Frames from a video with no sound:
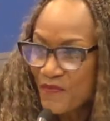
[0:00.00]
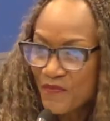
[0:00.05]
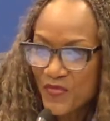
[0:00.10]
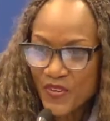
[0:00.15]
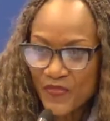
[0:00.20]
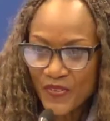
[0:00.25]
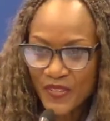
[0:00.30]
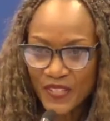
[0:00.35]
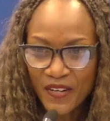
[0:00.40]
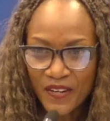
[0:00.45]

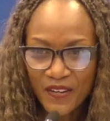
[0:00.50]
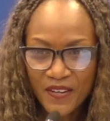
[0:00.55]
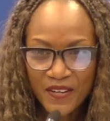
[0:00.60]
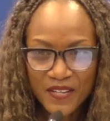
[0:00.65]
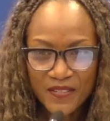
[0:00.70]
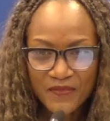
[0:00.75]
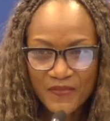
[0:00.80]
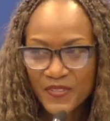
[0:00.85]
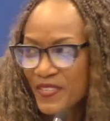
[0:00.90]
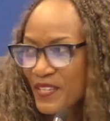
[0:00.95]
moving
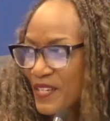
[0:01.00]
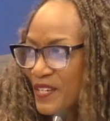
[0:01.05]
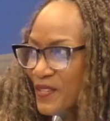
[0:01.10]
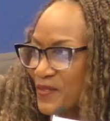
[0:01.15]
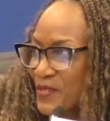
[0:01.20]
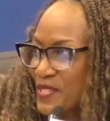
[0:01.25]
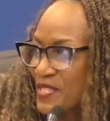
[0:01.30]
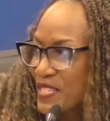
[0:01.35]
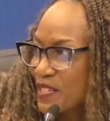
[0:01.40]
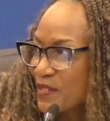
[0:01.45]
on with
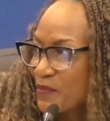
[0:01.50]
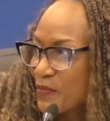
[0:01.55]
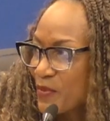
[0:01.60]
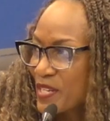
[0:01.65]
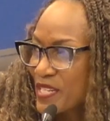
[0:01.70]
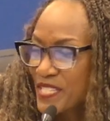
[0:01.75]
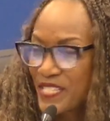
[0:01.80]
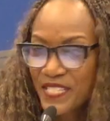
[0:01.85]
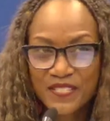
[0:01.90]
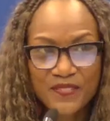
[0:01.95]
other
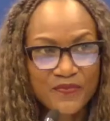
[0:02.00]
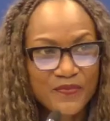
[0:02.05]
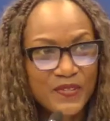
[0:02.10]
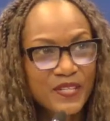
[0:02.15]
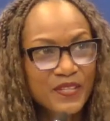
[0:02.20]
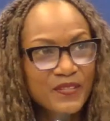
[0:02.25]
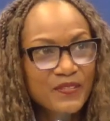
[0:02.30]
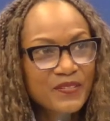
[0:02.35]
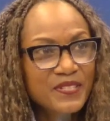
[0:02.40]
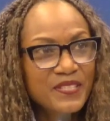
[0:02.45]
celebrations,
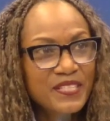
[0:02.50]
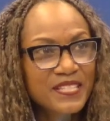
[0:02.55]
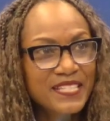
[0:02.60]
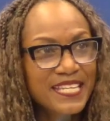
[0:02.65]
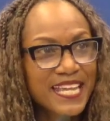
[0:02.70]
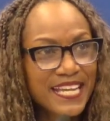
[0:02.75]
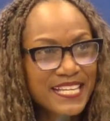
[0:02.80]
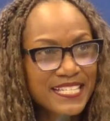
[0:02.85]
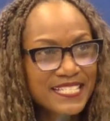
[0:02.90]
we can go to the next